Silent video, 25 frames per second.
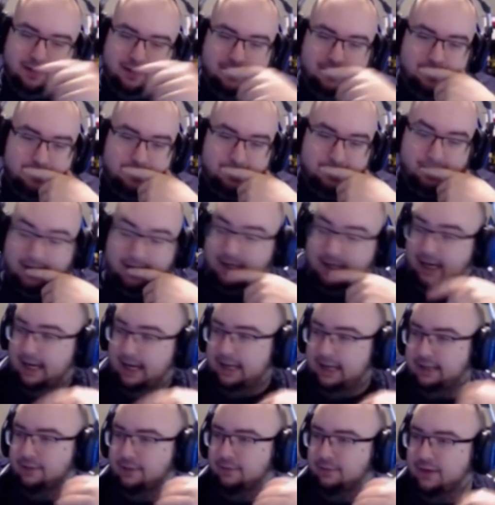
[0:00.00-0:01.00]
So like I
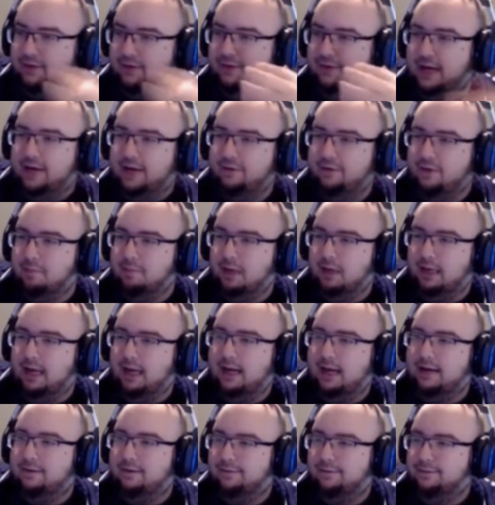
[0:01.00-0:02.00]
had to reevaluate my
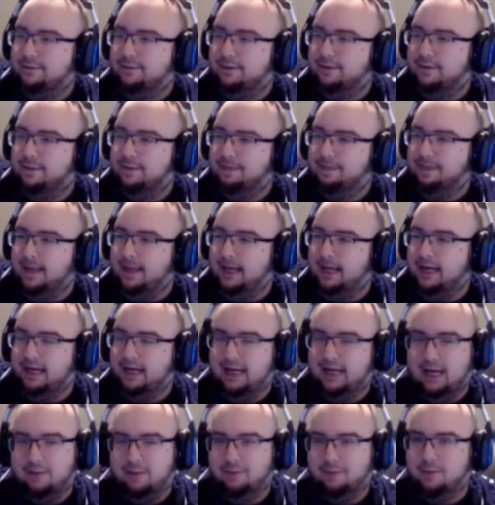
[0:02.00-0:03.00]
life, and it
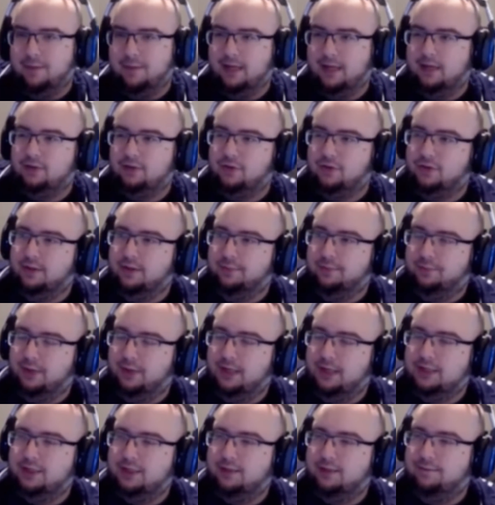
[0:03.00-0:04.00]
kind of put me into a
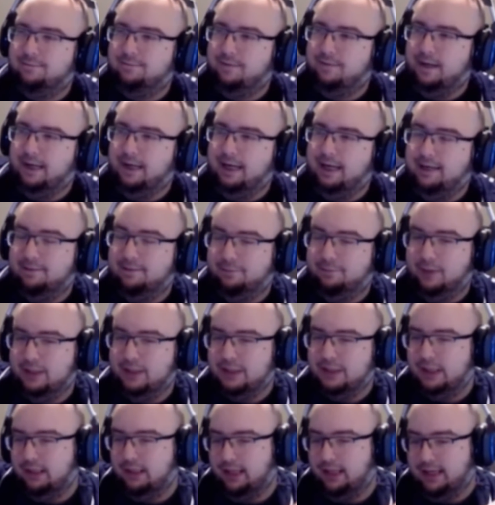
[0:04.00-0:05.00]
depression, and that
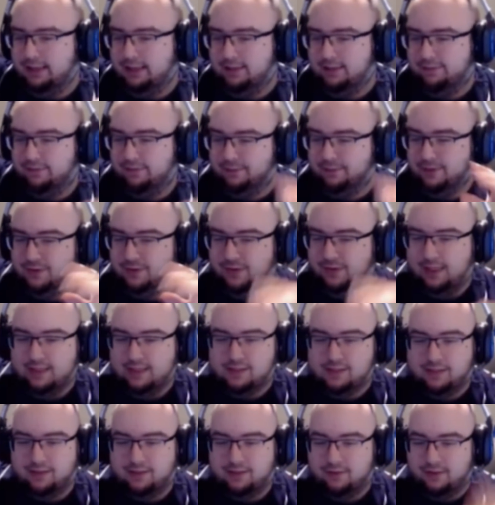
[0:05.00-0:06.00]
depression lasted from
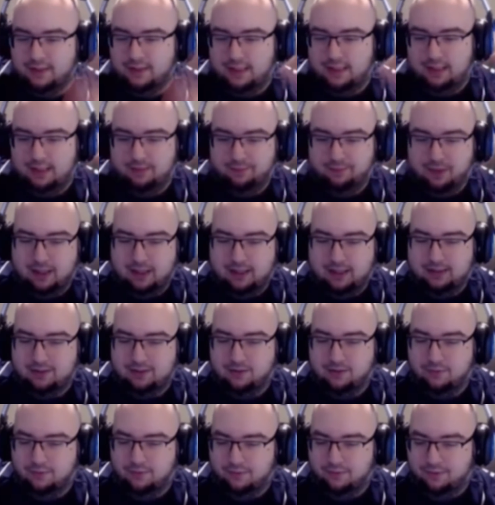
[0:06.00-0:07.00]
2013 probably
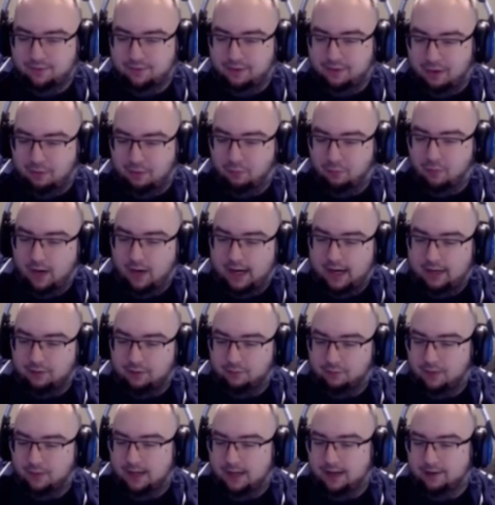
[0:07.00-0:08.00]
to right
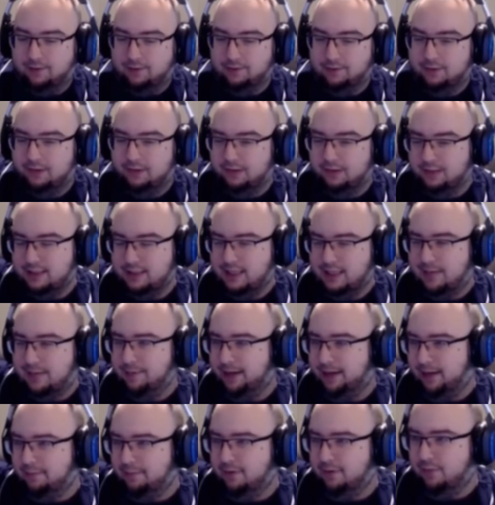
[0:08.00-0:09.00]
around the time I
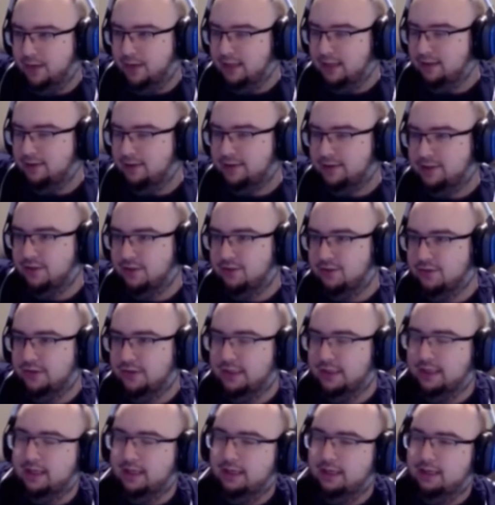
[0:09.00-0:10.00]
got my weight loss
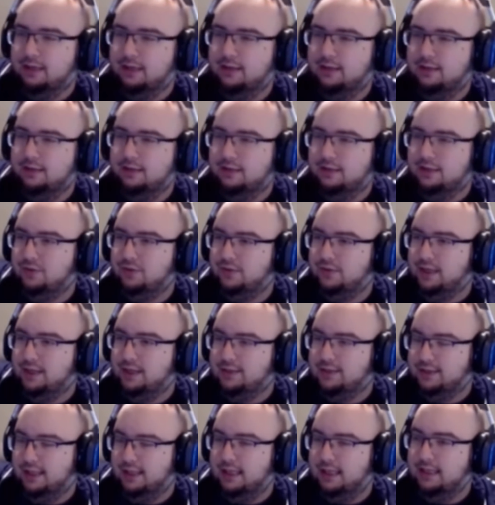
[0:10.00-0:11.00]
surgery in
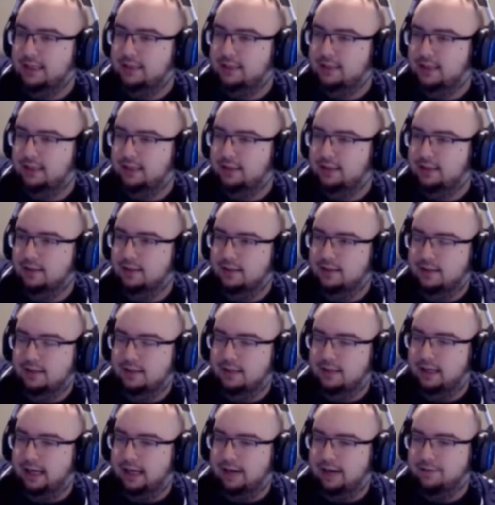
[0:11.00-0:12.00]
2018.
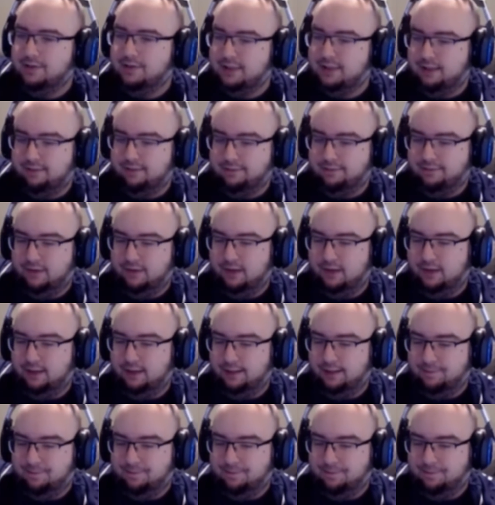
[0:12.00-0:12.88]
Like I was in a funk,